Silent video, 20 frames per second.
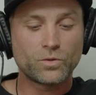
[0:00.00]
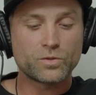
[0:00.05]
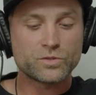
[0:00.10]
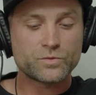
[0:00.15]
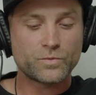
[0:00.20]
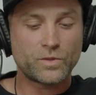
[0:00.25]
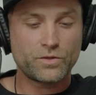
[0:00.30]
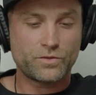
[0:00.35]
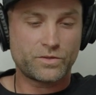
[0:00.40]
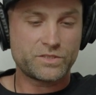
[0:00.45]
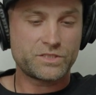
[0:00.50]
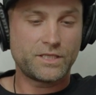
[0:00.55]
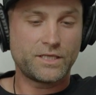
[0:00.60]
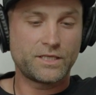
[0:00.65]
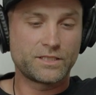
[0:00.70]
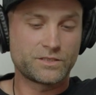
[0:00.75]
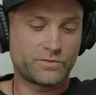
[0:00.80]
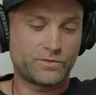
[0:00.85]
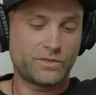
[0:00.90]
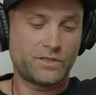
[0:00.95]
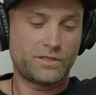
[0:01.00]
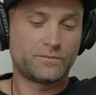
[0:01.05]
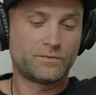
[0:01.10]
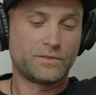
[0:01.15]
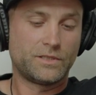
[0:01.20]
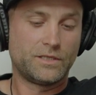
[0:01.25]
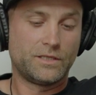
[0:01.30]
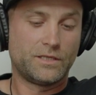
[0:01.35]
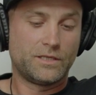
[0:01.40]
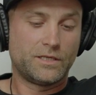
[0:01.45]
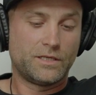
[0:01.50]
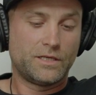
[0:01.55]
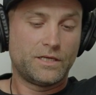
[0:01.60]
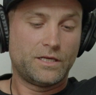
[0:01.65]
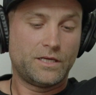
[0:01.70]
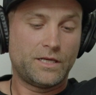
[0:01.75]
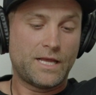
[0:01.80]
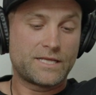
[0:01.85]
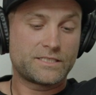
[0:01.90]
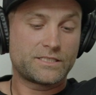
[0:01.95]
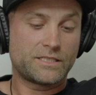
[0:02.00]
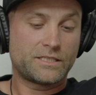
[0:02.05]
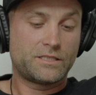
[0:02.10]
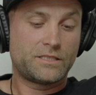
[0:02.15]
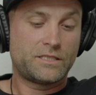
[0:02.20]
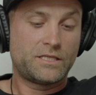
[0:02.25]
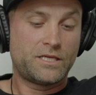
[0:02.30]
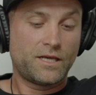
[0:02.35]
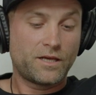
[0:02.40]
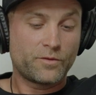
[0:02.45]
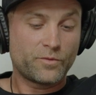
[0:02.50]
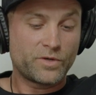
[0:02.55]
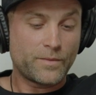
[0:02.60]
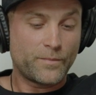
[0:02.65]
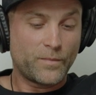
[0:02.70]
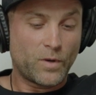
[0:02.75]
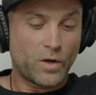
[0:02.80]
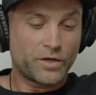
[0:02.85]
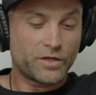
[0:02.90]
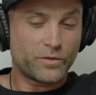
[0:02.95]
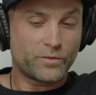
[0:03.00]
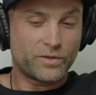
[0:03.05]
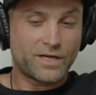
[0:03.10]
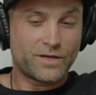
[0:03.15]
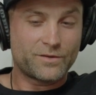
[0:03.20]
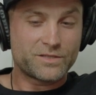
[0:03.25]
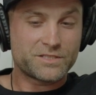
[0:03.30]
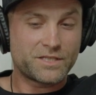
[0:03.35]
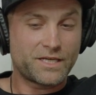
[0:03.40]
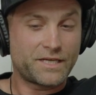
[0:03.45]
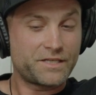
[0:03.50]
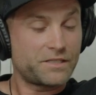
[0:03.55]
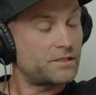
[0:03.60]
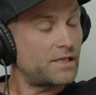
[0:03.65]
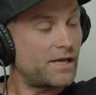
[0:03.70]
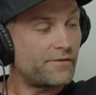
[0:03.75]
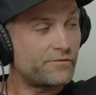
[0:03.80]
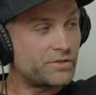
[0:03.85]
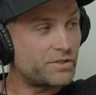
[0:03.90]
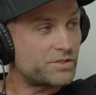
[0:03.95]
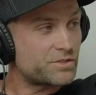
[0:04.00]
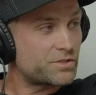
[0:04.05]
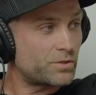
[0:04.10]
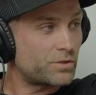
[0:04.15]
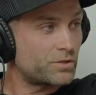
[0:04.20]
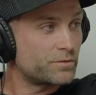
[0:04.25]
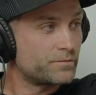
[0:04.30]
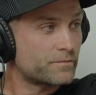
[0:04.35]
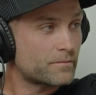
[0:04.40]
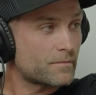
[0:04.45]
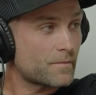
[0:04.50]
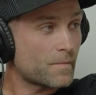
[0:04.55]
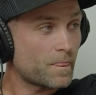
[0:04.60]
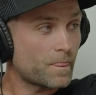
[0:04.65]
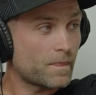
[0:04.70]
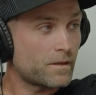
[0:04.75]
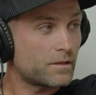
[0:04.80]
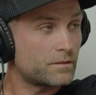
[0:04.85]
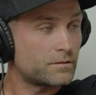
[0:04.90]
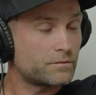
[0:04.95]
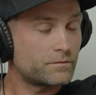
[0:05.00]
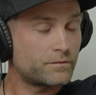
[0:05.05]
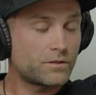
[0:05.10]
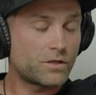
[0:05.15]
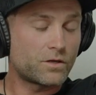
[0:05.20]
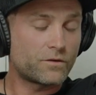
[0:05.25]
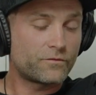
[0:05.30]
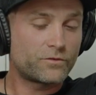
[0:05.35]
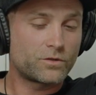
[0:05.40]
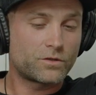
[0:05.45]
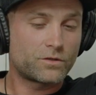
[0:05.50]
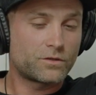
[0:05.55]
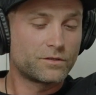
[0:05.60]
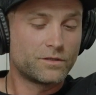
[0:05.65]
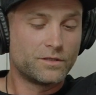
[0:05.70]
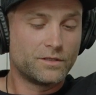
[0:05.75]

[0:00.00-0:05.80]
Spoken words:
It was one of those things where, as a kid, when he bought it when I was like 11 years old, for